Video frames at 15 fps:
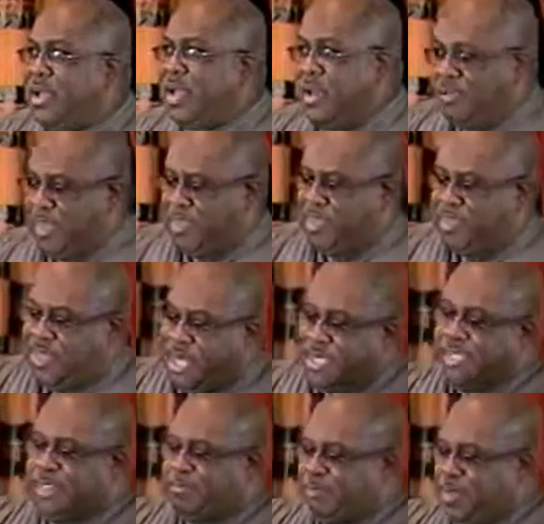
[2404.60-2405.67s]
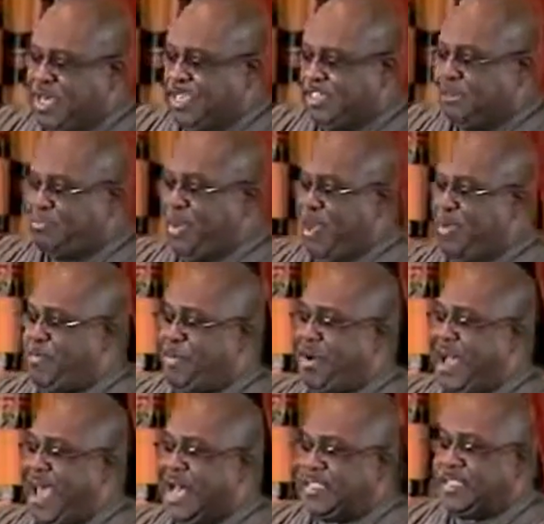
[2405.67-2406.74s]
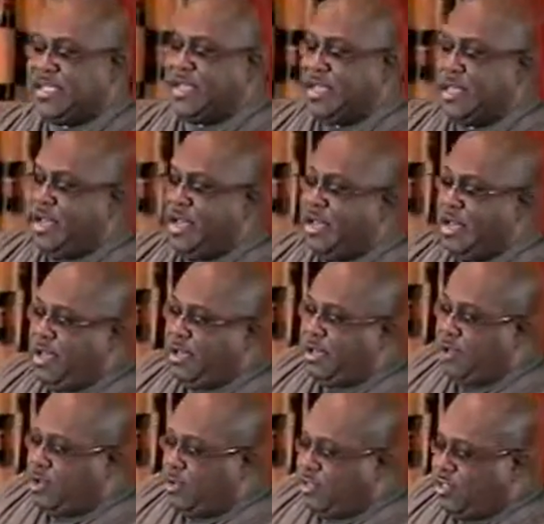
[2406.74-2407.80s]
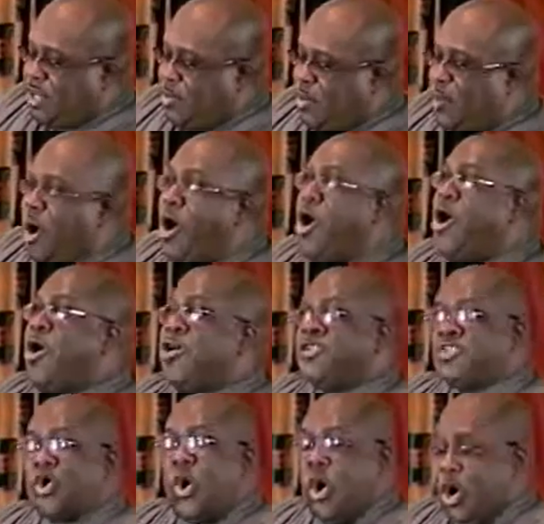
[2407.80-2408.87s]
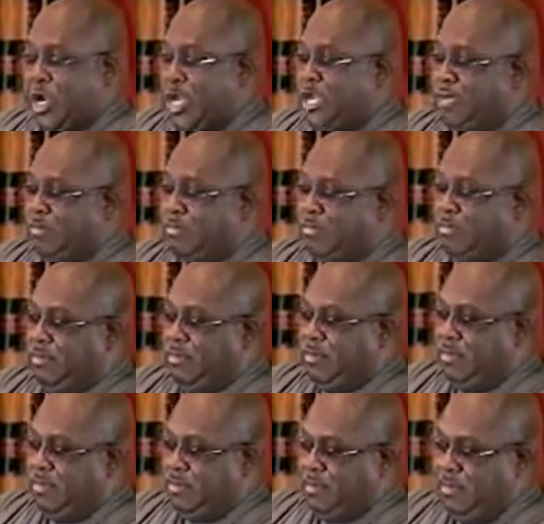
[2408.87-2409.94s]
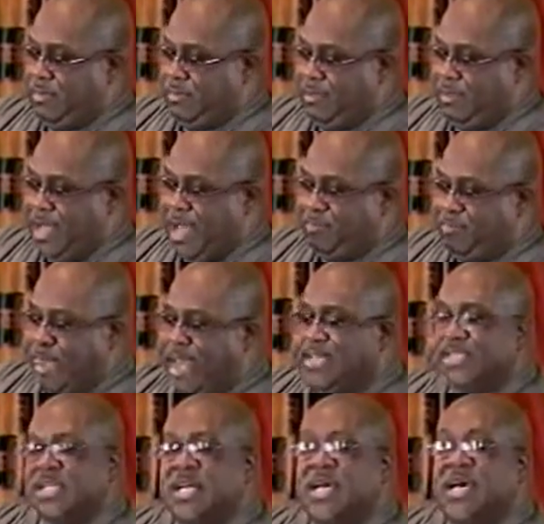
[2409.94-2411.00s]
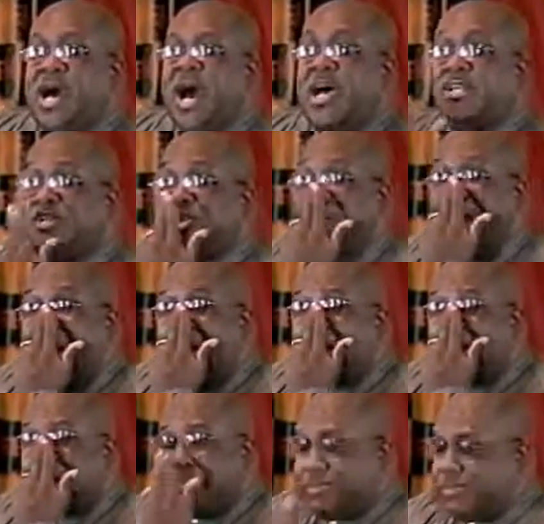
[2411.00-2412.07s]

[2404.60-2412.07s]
But this piece of paper has some words on it that makes it a contract.